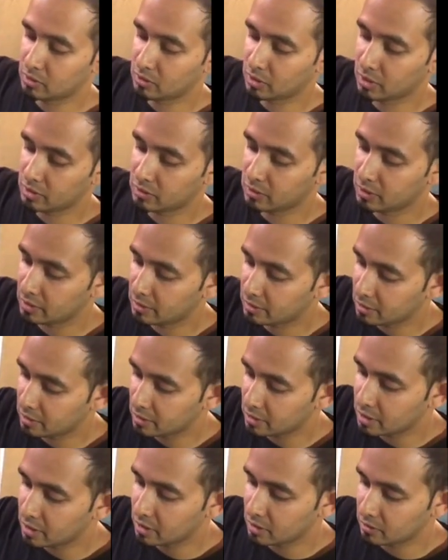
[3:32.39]
You can see the
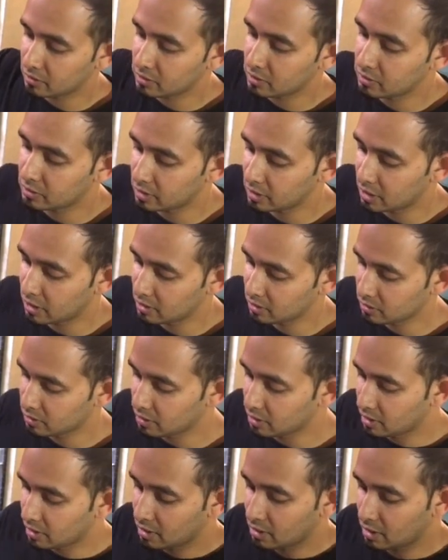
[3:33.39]
third gear is disengaged
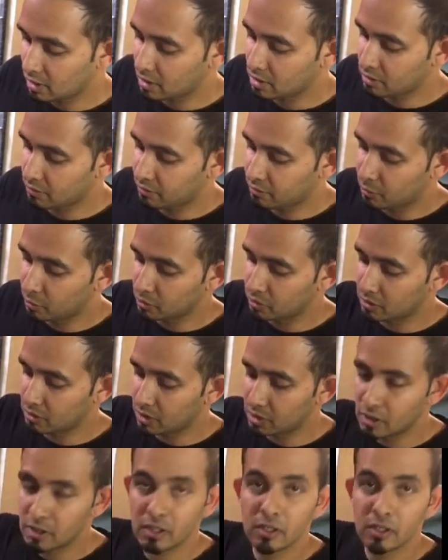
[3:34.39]
and the fourth gear